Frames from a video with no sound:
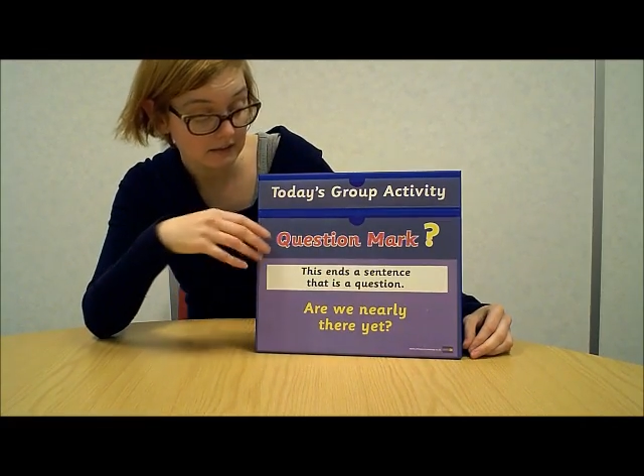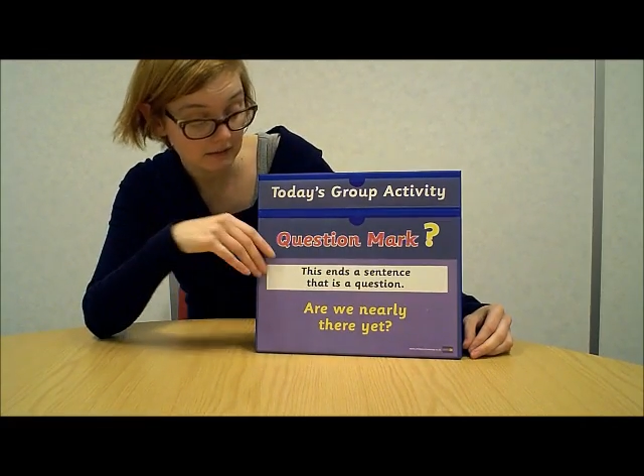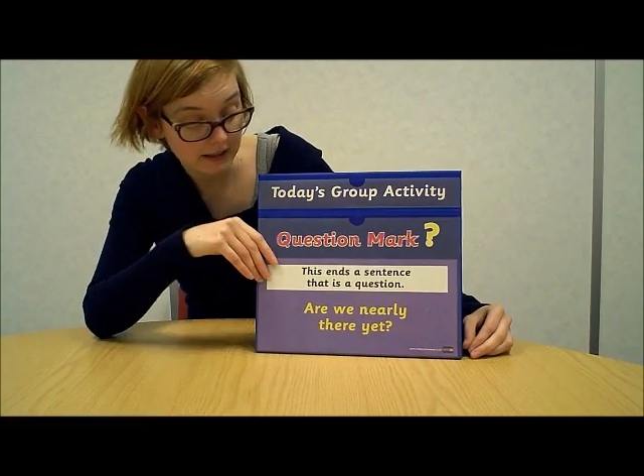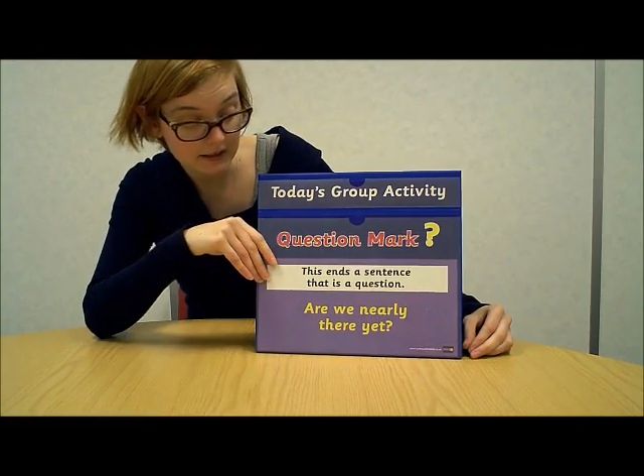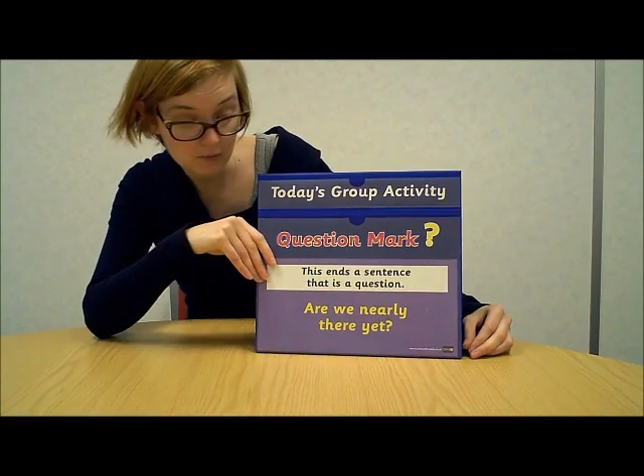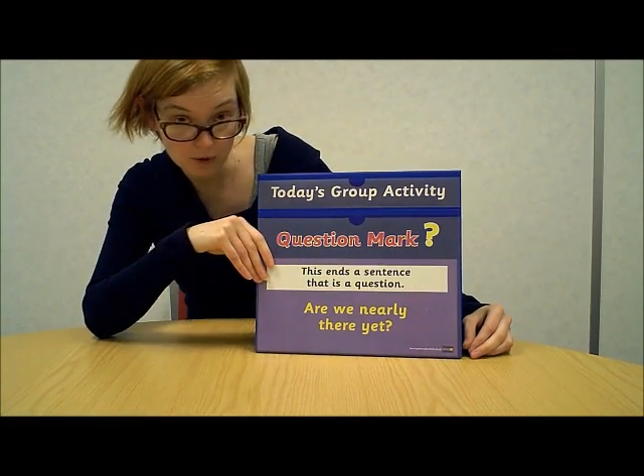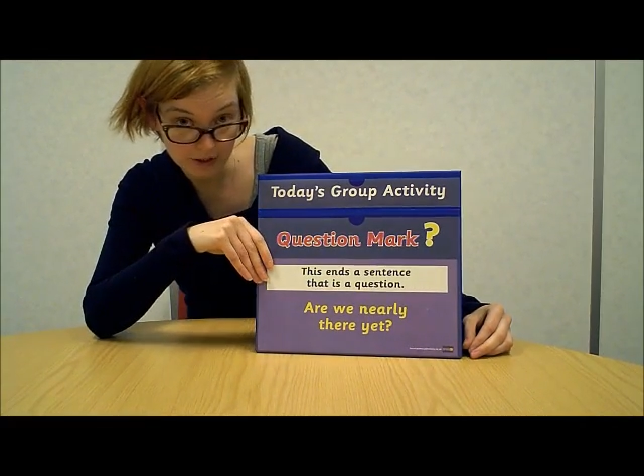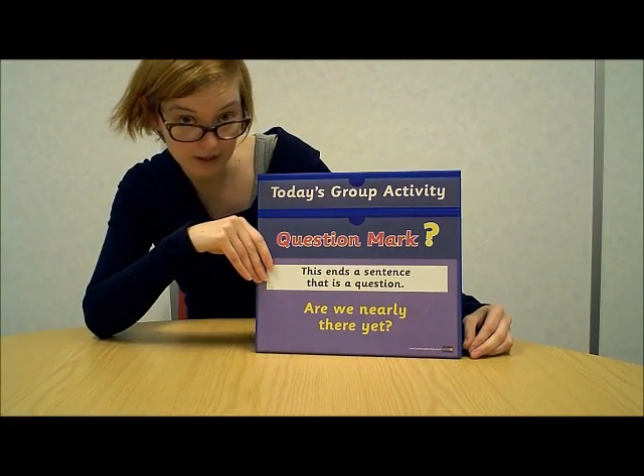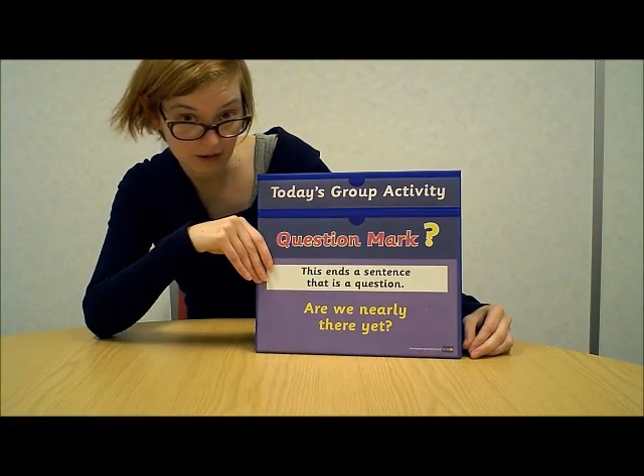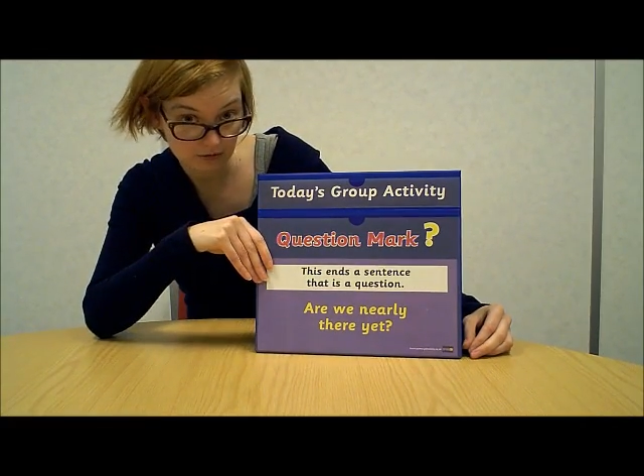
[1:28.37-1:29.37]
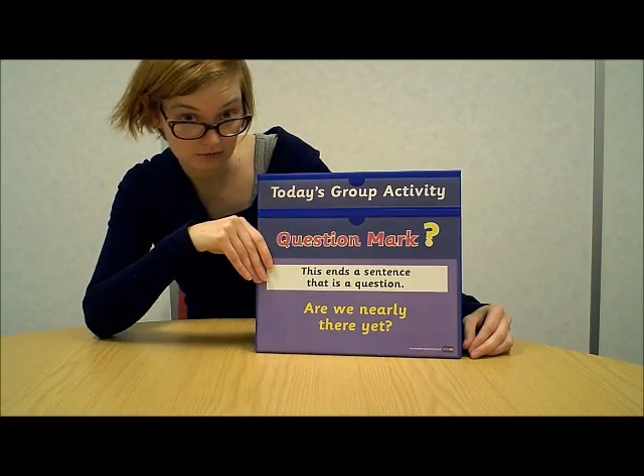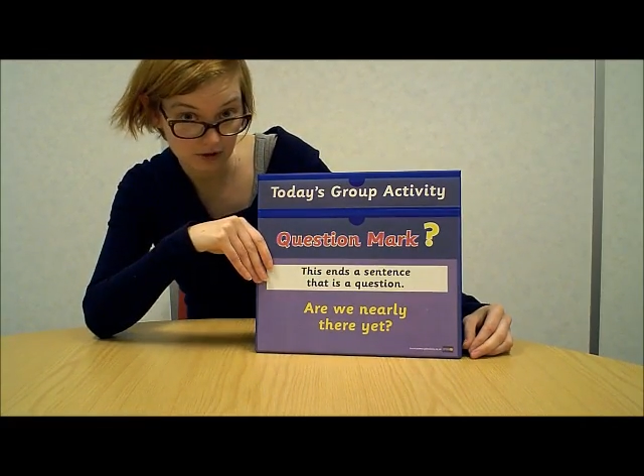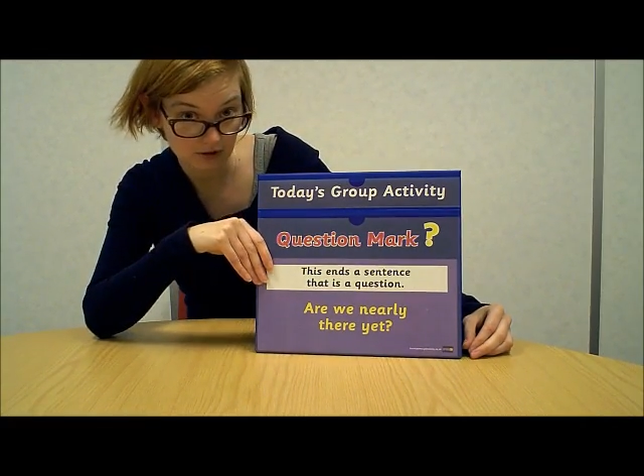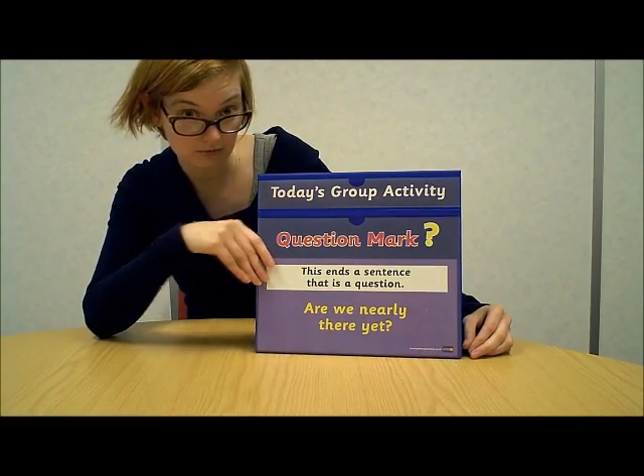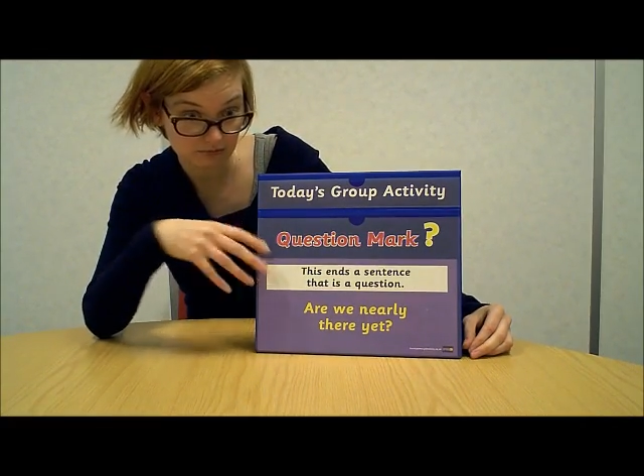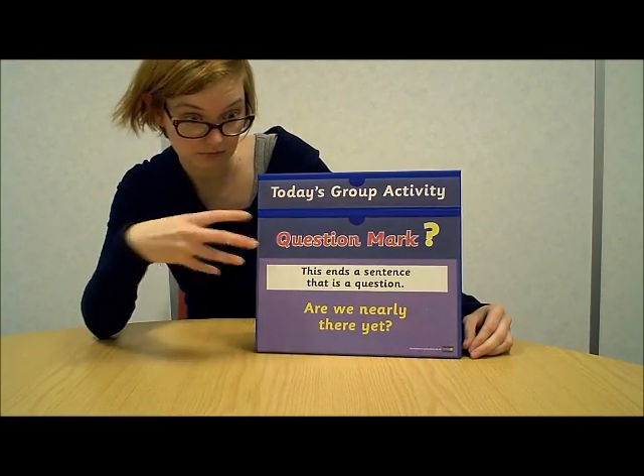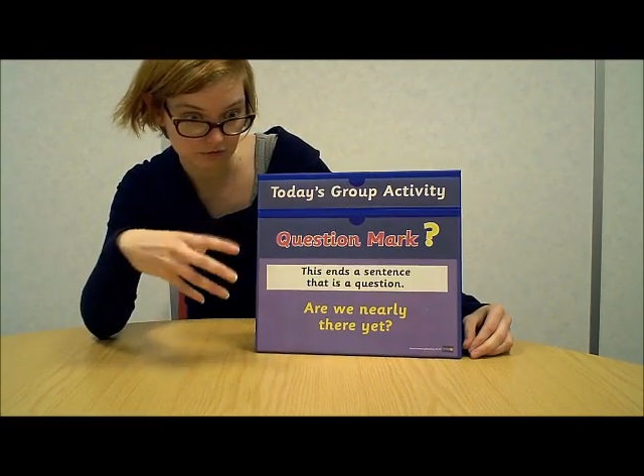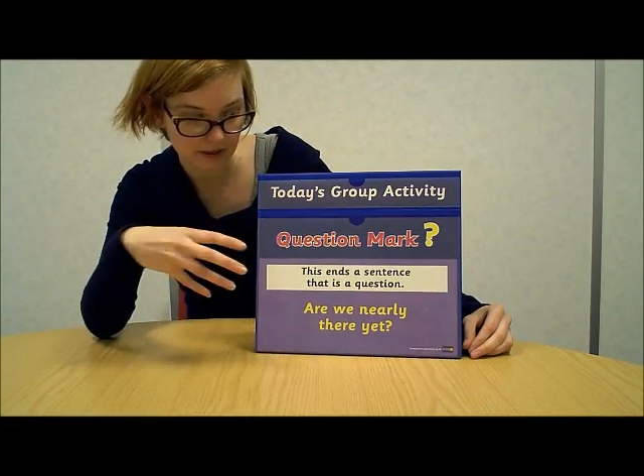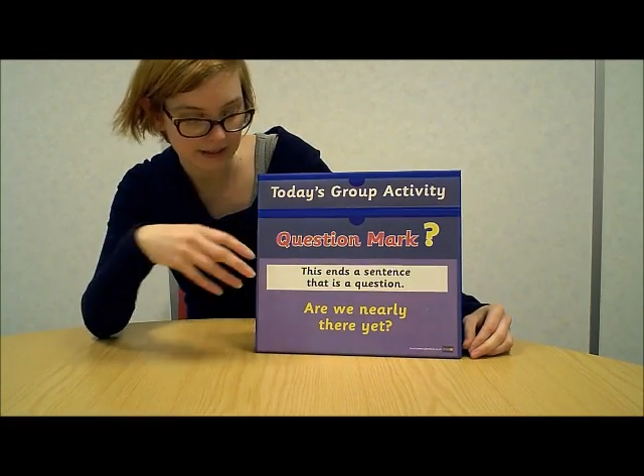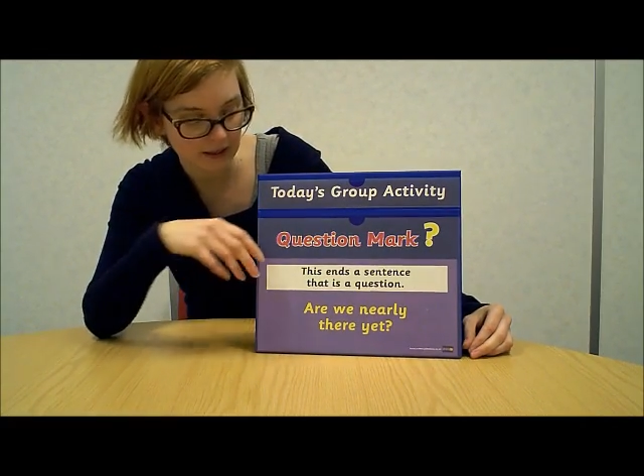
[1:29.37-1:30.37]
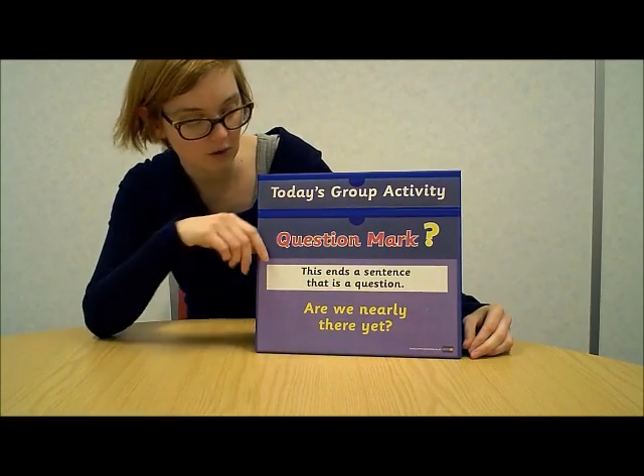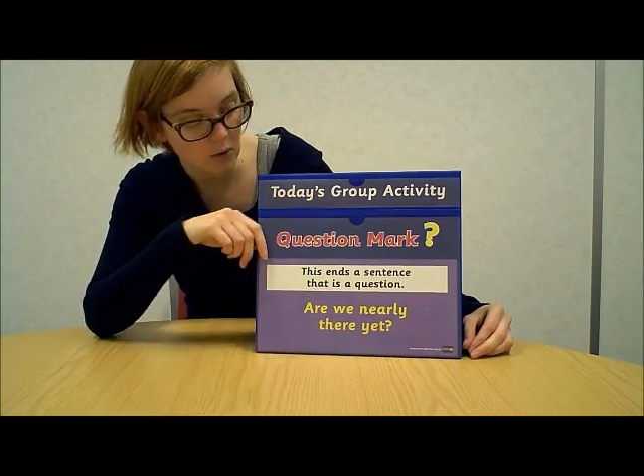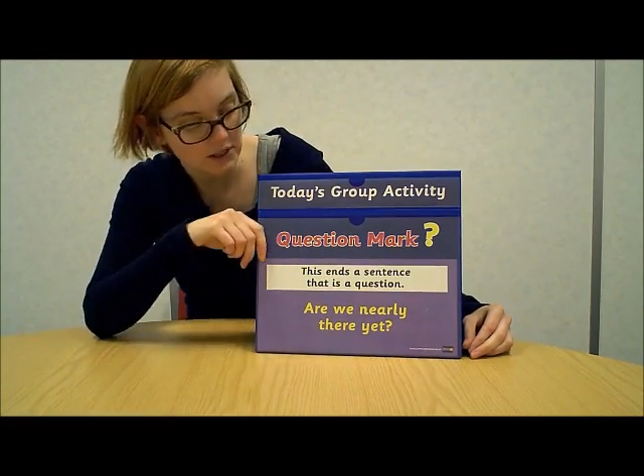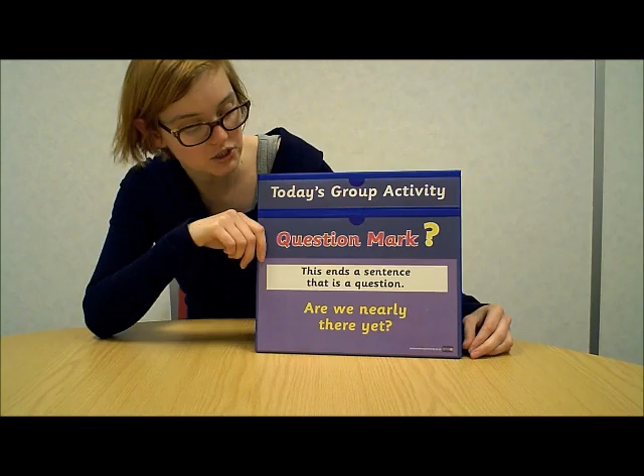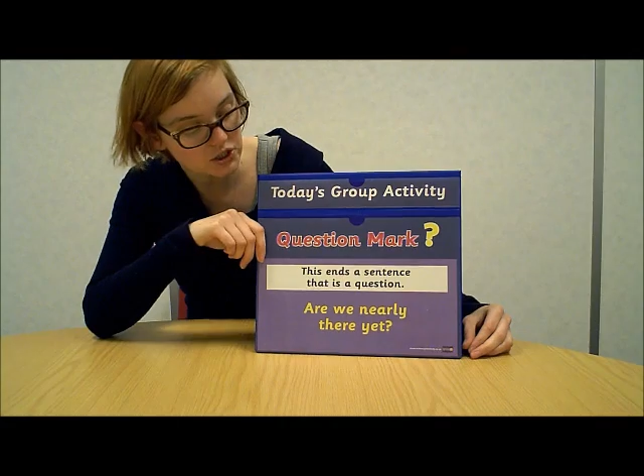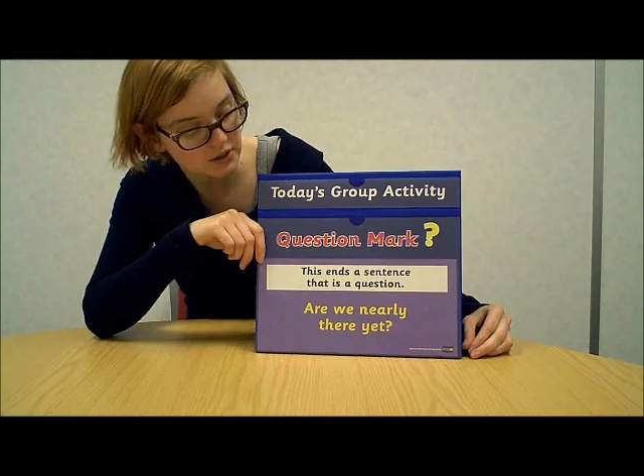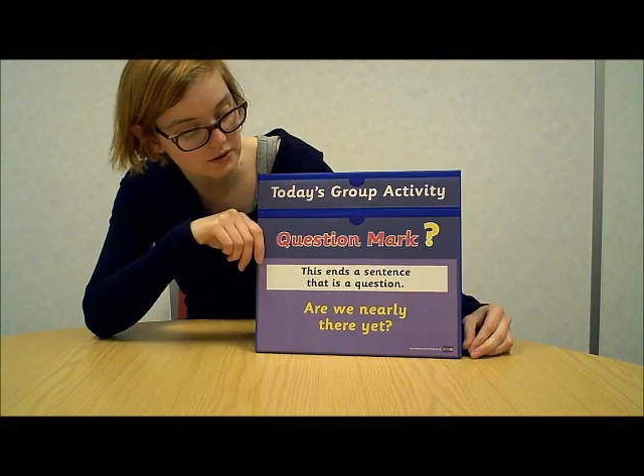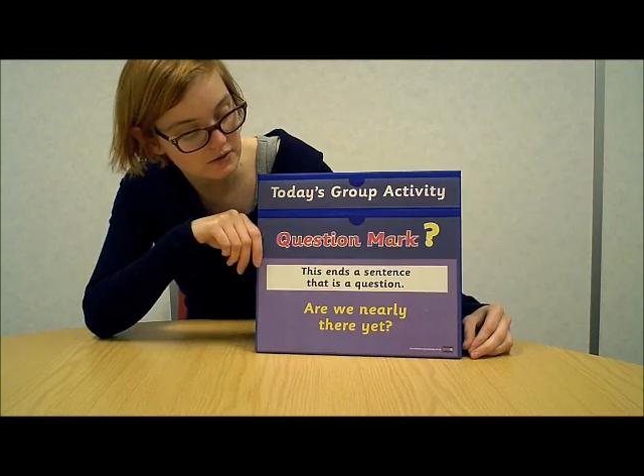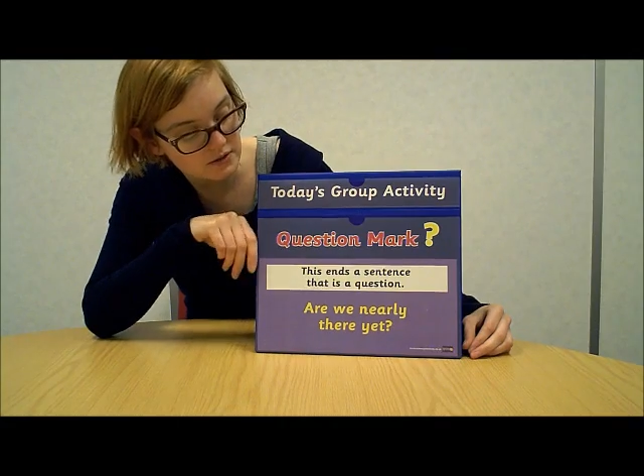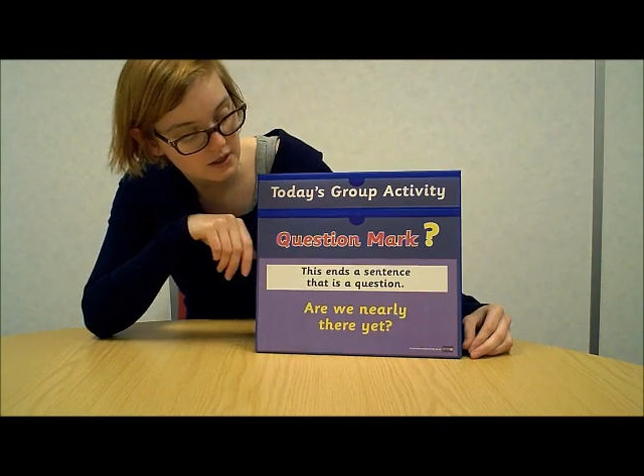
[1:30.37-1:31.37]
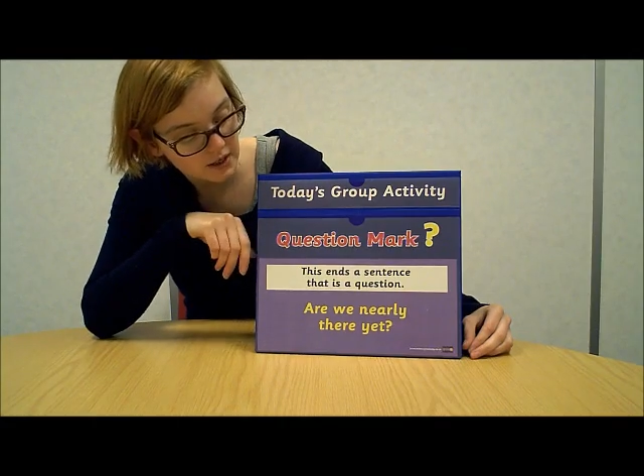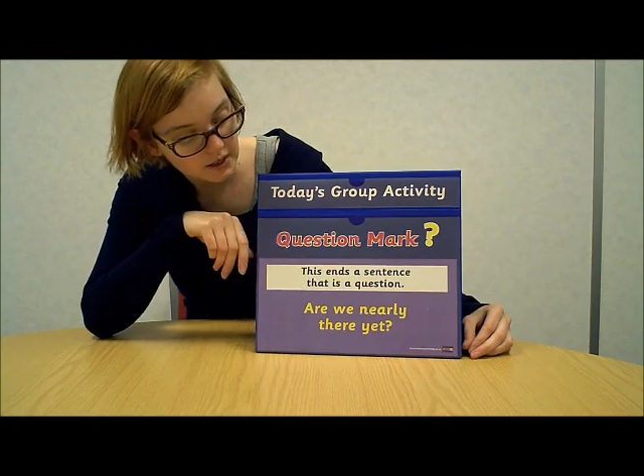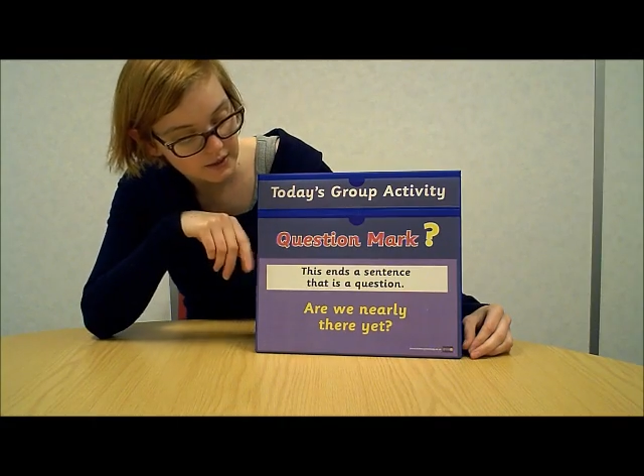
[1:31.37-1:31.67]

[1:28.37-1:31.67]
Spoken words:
like working on writing questions.